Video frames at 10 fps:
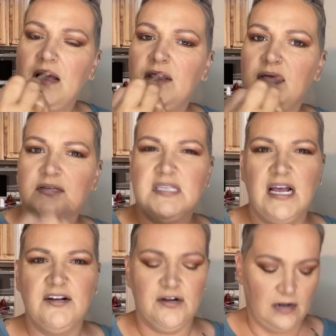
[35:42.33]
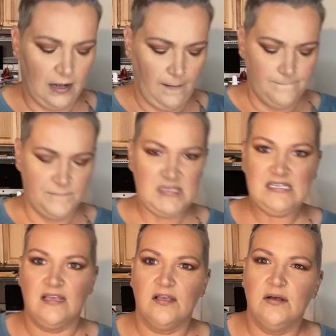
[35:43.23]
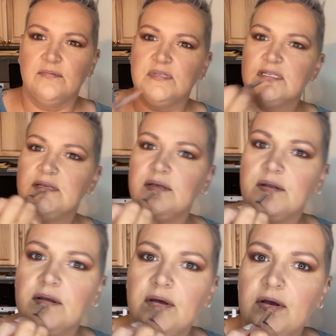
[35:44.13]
those lighter skin tones can,